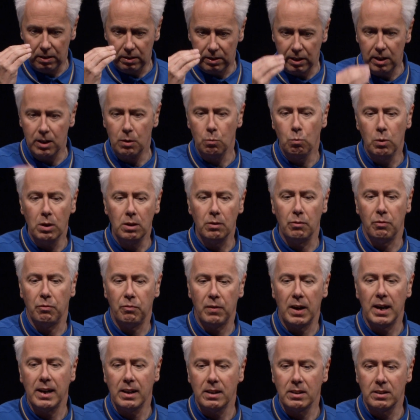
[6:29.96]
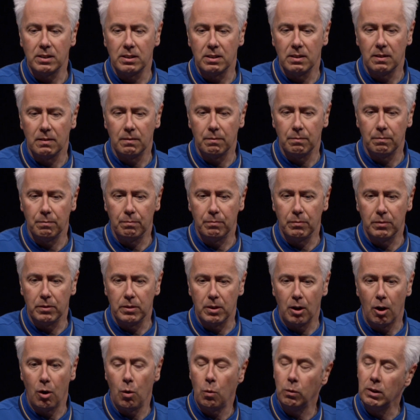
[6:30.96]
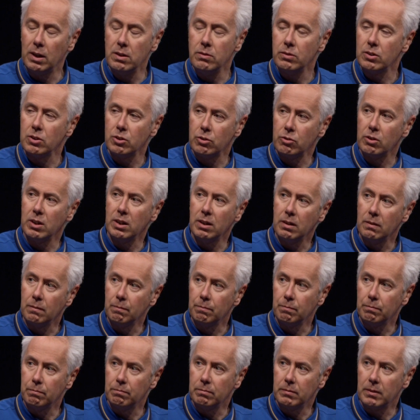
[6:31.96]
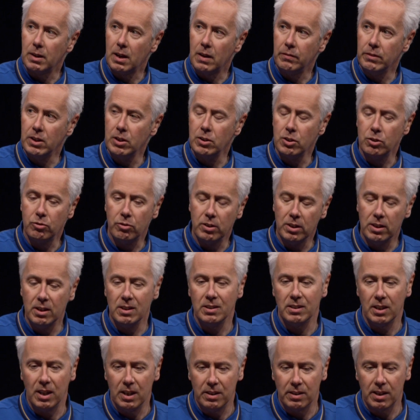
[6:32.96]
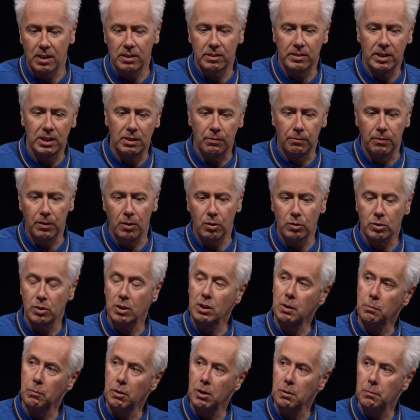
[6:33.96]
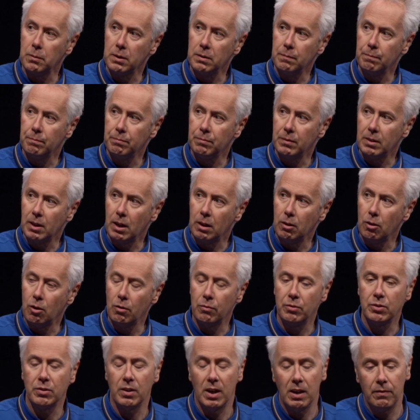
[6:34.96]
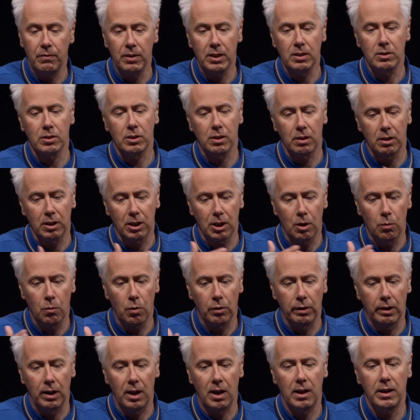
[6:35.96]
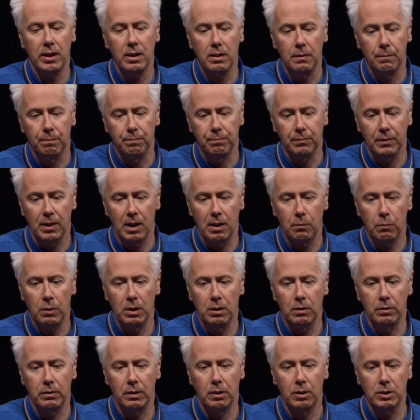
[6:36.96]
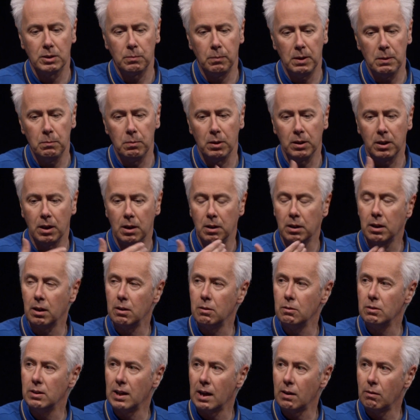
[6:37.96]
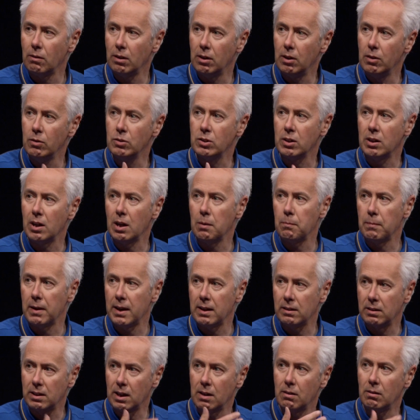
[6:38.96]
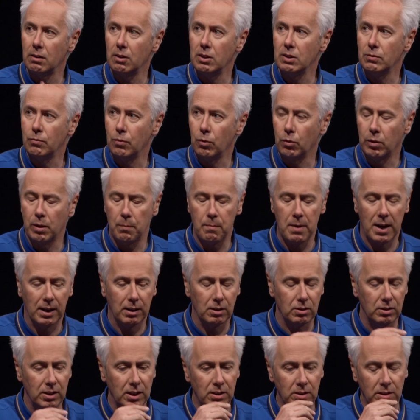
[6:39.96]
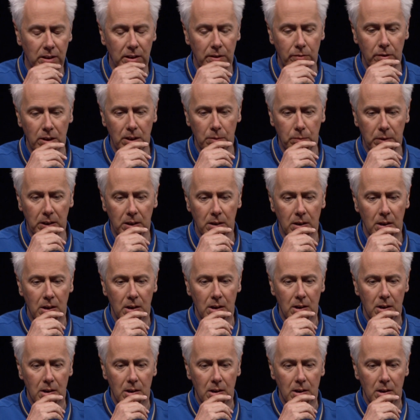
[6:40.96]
then it will affect the whole industry. And the industry is in that state of flux at the moment. A lot of everything is going to go online, and lots of people are going to go downloads and iPad downloads for their magazines and their reading thing.